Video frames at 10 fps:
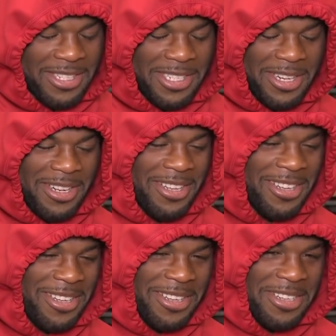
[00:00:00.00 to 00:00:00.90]

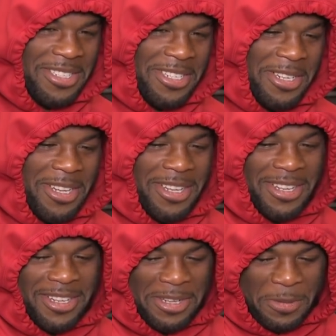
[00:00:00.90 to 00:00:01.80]
speculation. I seen
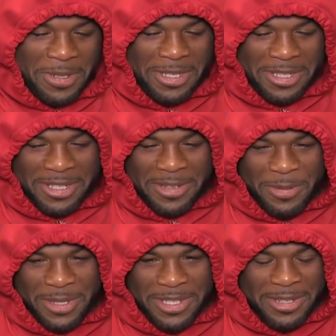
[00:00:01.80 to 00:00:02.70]
that. It wasn't
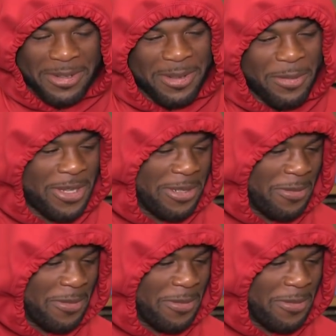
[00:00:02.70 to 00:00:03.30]
for